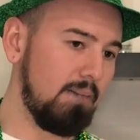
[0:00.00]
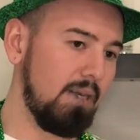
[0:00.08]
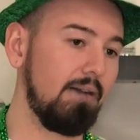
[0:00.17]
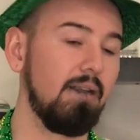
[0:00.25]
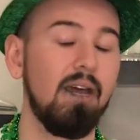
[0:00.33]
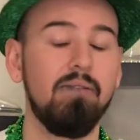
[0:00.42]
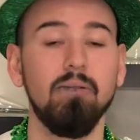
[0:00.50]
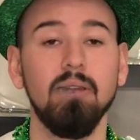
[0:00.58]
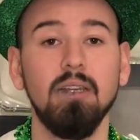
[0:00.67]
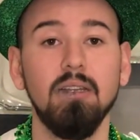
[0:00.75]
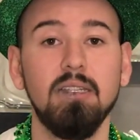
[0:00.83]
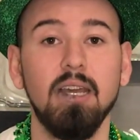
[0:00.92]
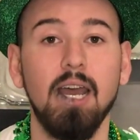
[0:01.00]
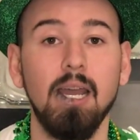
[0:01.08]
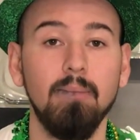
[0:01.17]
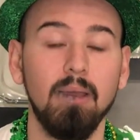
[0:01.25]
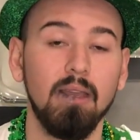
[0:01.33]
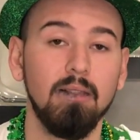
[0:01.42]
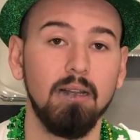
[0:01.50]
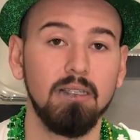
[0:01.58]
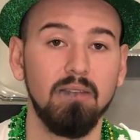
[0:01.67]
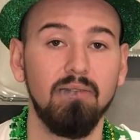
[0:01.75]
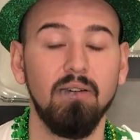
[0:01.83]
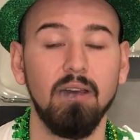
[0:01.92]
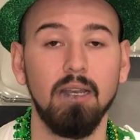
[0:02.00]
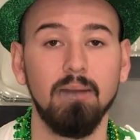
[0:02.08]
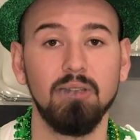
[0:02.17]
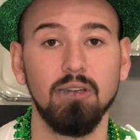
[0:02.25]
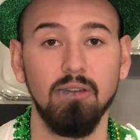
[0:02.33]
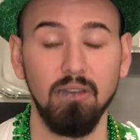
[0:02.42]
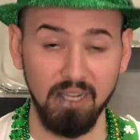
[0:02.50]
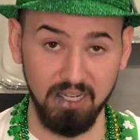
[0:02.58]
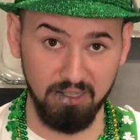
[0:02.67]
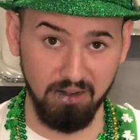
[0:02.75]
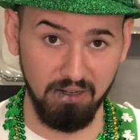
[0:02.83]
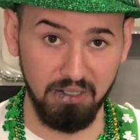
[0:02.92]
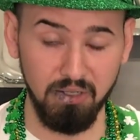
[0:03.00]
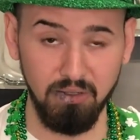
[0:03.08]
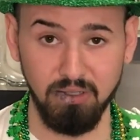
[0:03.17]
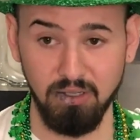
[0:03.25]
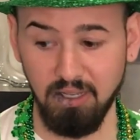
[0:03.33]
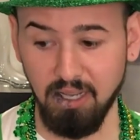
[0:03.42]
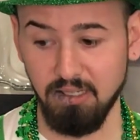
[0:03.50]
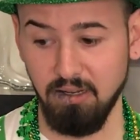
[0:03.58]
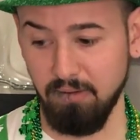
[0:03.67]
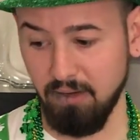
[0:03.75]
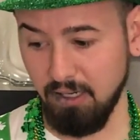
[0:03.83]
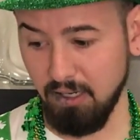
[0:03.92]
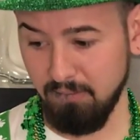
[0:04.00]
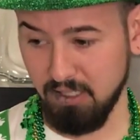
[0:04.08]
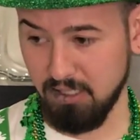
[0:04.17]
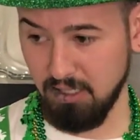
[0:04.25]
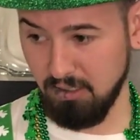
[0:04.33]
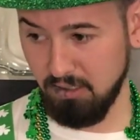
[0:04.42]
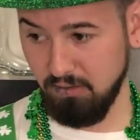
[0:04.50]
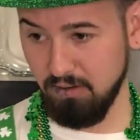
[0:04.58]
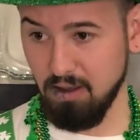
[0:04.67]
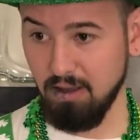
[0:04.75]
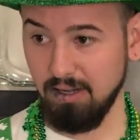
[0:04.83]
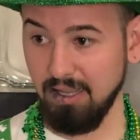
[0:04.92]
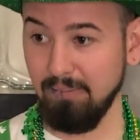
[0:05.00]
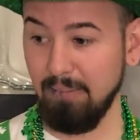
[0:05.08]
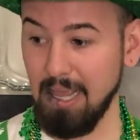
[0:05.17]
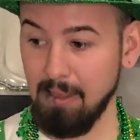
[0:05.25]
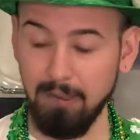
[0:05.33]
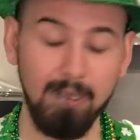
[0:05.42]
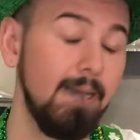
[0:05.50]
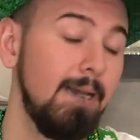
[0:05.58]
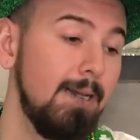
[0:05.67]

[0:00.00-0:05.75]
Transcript: I'm gonna have a really good time and lots of fun. I'm sure you guys are too, so you guys aren't gonna miss it and tune on in, baby.